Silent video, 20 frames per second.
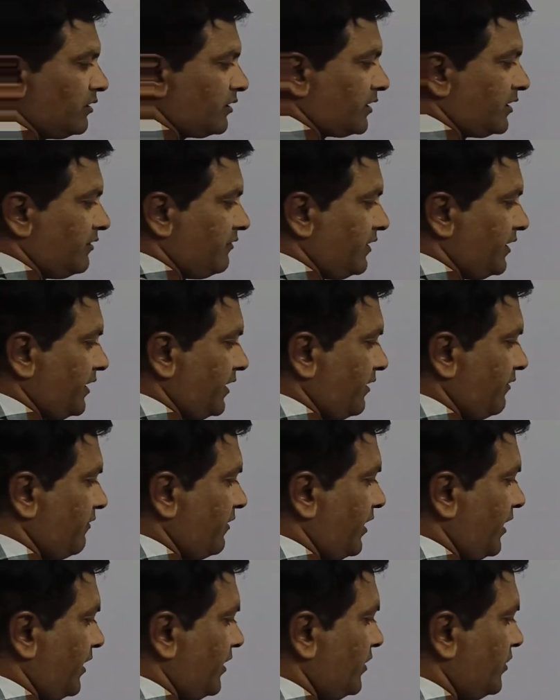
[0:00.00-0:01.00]
given a
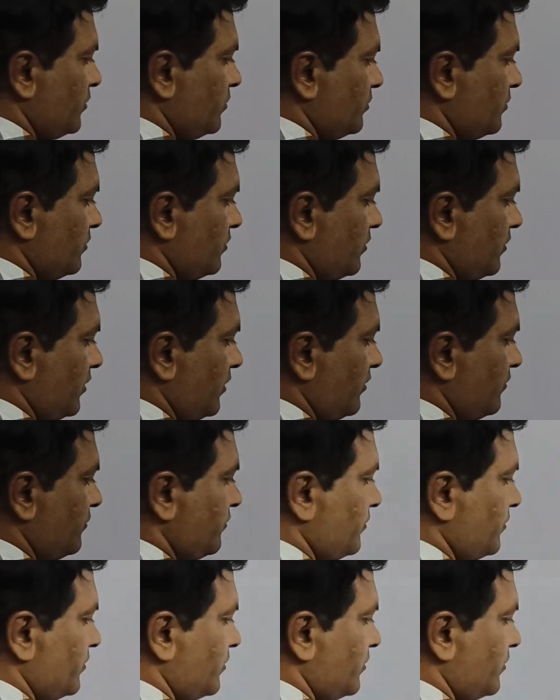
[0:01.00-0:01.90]
value of